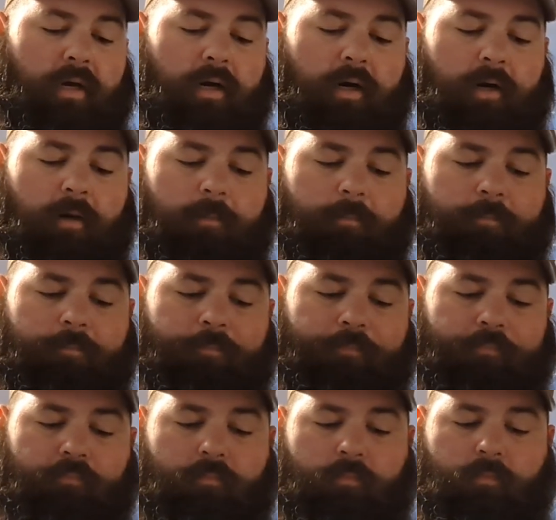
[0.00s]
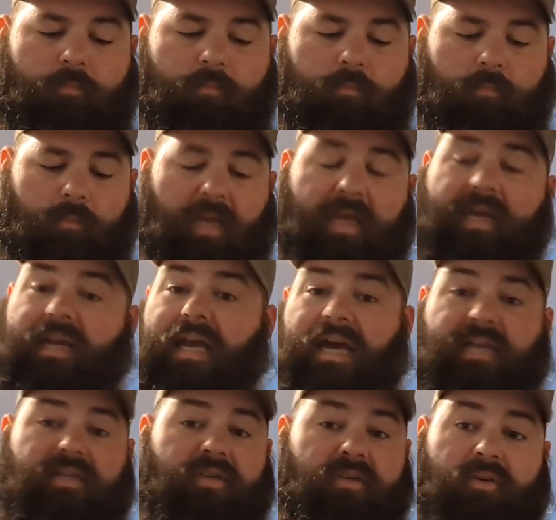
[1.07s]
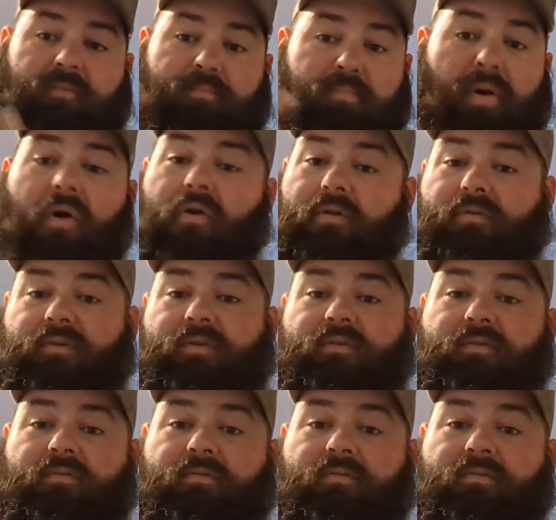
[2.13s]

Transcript: Um, it has good parts